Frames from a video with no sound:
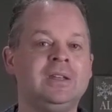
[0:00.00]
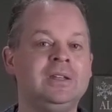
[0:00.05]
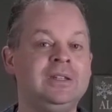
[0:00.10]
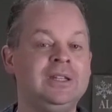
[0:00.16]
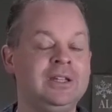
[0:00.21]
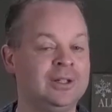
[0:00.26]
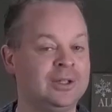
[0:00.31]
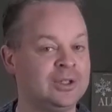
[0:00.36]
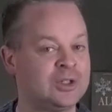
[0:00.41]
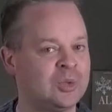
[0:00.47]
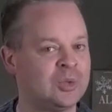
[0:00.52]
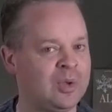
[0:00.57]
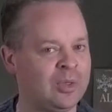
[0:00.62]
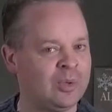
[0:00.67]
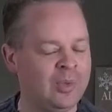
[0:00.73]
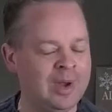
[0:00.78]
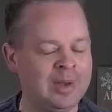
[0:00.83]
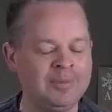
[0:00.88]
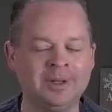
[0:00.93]
deals
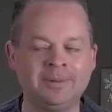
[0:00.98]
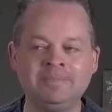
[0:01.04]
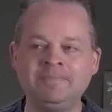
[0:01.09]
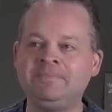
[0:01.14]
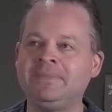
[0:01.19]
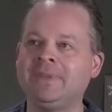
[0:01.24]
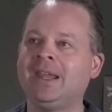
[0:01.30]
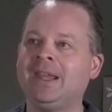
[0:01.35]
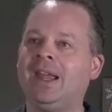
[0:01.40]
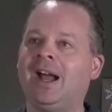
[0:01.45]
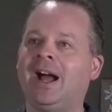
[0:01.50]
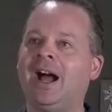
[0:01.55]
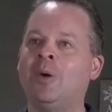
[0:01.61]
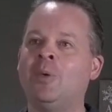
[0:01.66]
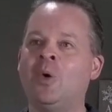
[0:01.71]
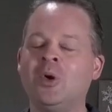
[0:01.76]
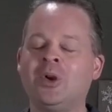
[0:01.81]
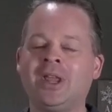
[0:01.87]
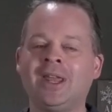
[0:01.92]
with women. I
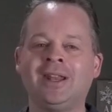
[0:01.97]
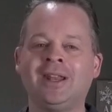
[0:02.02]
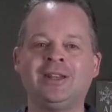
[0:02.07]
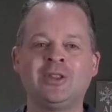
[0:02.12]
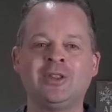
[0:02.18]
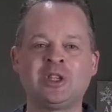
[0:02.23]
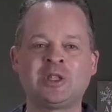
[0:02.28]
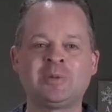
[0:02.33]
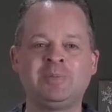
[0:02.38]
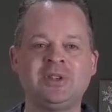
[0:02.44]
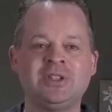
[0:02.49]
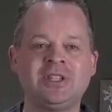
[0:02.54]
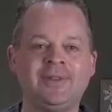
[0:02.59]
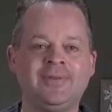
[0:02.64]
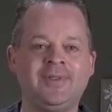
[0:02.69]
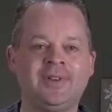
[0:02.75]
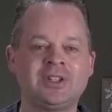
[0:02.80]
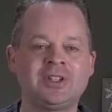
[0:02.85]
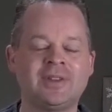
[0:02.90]
won't get into the
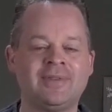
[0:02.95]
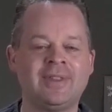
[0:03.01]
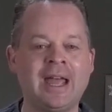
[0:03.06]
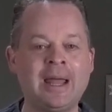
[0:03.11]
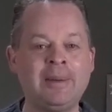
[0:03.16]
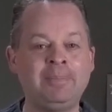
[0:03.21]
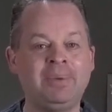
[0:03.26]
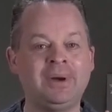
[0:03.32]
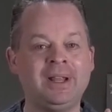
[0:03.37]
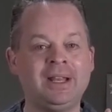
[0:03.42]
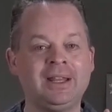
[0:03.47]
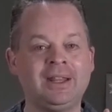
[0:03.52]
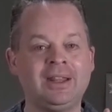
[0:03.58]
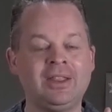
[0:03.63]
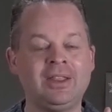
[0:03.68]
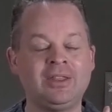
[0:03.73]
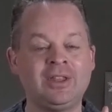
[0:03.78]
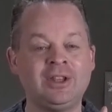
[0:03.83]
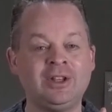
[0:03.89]
specifics of that,
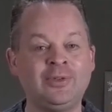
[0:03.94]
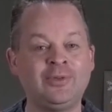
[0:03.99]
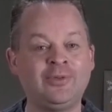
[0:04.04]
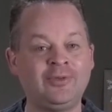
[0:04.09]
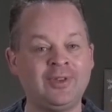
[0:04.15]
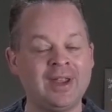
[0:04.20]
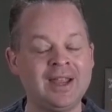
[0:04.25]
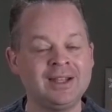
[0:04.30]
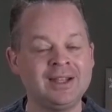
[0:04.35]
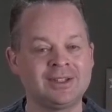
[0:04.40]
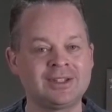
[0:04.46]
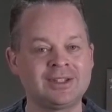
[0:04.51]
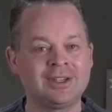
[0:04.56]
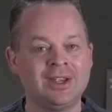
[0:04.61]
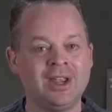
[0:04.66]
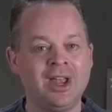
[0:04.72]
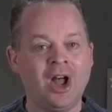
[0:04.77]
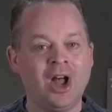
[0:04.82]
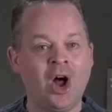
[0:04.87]
but the defense
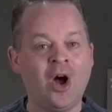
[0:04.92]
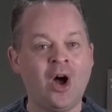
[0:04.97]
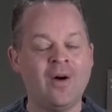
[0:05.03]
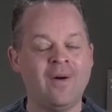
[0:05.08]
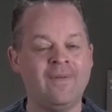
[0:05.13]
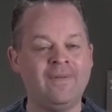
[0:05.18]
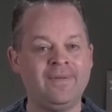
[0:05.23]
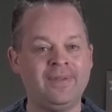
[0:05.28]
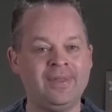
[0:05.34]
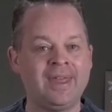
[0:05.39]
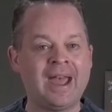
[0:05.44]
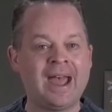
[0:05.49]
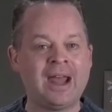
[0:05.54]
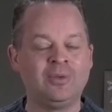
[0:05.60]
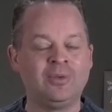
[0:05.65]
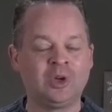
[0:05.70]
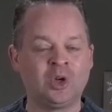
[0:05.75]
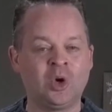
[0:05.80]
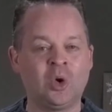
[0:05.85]
of
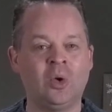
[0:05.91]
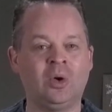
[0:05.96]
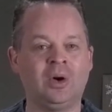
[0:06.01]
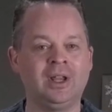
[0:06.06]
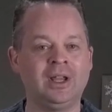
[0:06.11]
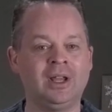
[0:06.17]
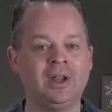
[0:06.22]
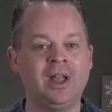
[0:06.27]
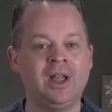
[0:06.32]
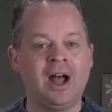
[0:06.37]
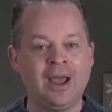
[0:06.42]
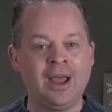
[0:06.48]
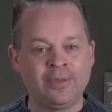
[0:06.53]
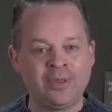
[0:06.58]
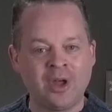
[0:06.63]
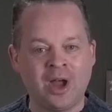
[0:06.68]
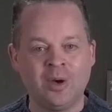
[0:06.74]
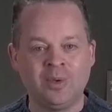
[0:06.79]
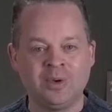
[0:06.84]
that recording I
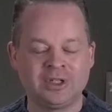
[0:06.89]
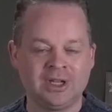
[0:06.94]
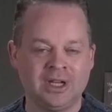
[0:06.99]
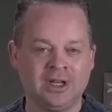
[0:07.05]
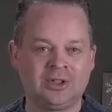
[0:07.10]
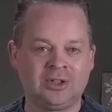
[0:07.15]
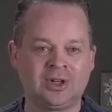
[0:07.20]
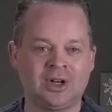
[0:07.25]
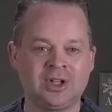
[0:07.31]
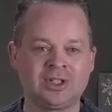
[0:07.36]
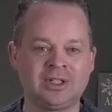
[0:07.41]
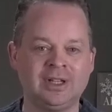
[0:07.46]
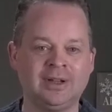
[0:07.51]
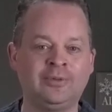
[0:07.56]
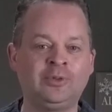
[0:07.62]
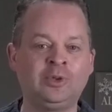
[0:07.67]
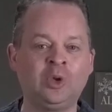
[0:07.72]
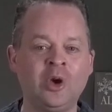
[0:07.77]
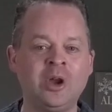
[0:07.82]
thought was interesting.
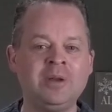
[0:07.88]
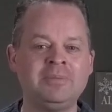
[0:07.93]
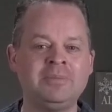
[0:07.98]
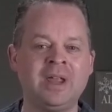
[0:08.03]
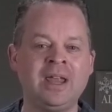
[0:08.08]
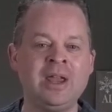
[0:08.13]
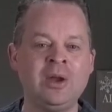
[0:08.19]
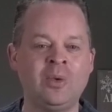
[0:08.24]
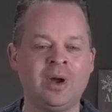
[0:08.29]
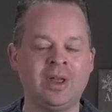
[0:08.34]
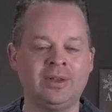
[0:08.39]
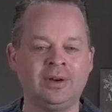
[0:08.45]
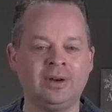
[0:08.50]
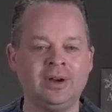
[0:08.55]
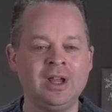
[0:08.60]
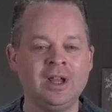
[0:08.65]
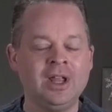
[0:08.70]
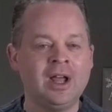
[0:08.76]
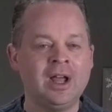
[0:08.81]
Floyd
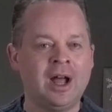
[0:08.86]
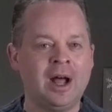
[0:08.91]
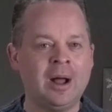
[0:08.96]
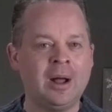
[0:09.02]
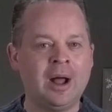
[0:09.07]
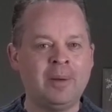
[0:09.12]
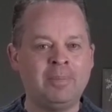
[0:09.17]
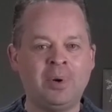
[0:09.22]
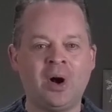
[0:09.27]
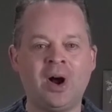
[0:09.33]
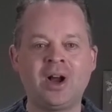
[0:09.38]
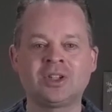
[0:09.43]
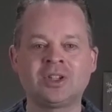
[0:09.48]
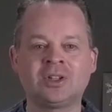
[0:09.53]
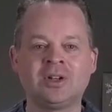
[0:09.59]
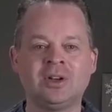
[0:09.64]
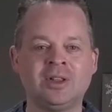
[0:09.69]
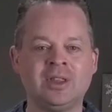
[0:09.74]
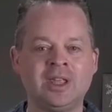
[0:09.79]
Mayweather, a
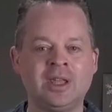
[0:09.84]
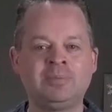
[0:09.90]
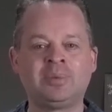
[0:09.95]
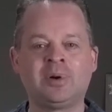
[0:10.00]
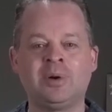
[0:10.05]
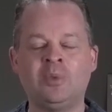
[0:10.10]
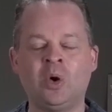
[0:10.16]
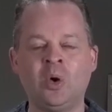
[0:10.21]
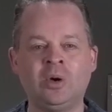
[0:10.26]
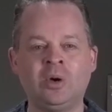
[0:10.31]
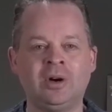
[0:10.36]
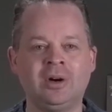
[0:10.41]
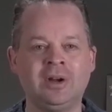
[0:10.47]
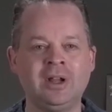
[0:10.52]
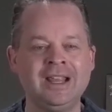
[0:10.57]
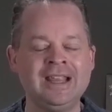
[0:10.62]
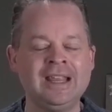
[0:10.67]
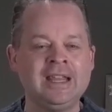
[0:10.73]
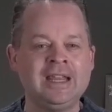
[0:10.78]
boxer and then
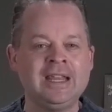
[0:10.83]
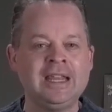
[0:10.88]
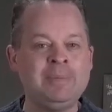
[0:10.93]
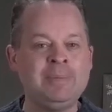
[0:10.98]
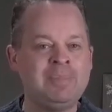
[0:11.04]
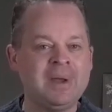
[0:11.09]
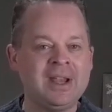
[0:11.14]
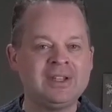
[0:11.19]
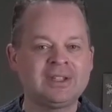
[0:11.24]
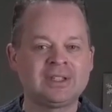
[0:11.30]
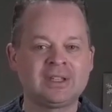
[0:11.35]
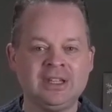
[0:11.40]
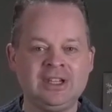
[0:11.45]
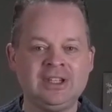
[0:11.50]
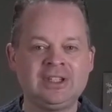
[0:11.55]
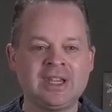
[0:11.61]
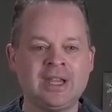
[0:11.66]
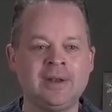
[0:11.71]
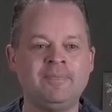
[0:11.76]
promoter, he
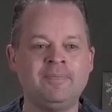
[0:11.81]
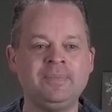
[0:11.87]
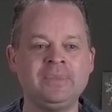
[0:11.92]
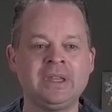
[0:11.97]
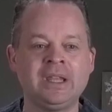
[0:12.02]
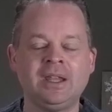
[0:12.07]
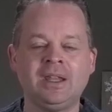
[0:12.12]
said,